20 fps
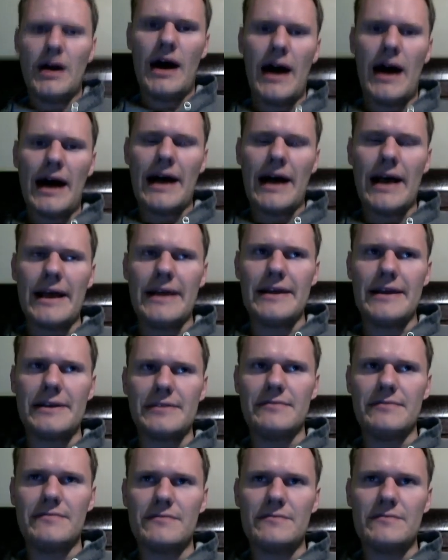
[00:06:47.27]

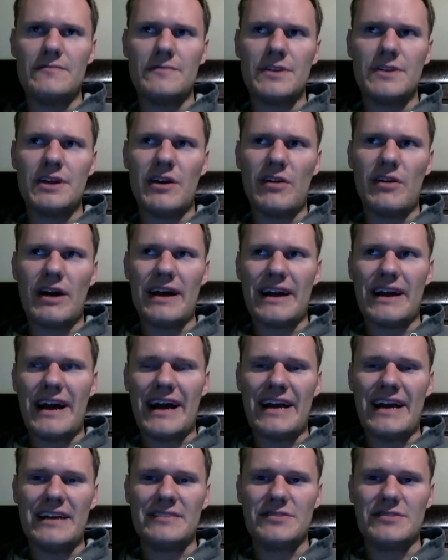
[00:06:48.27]
I
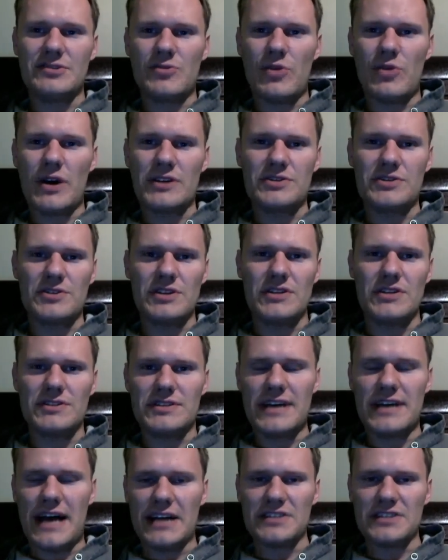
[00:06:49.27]
had questions,
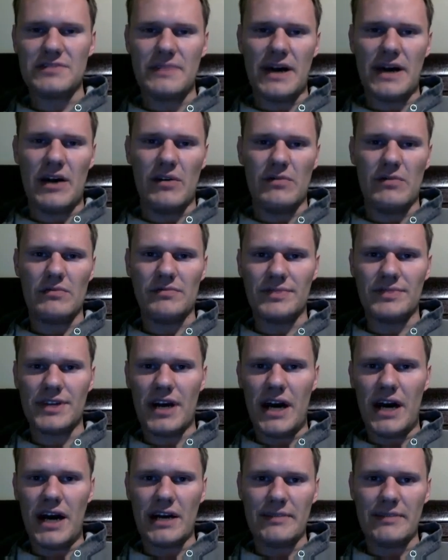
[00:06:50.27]
doubts about
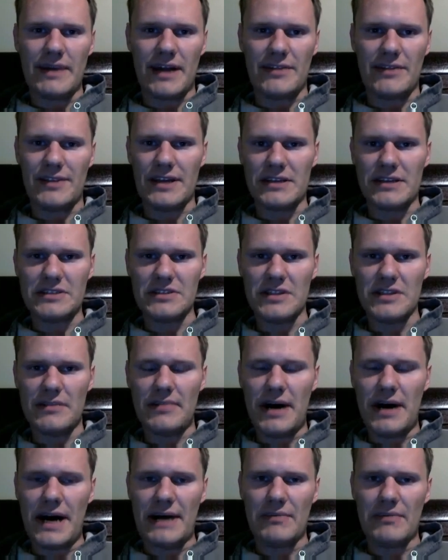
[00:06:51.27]
God, about things in the
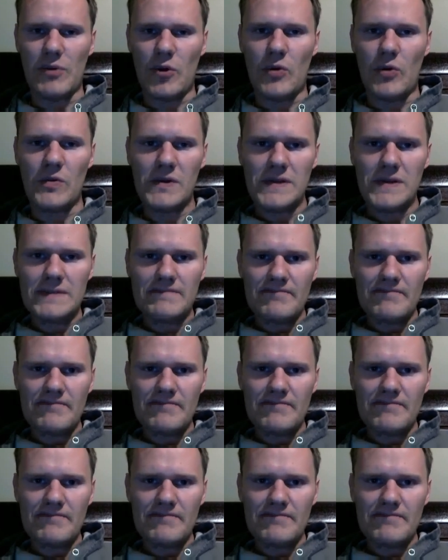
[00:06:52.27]
Bible.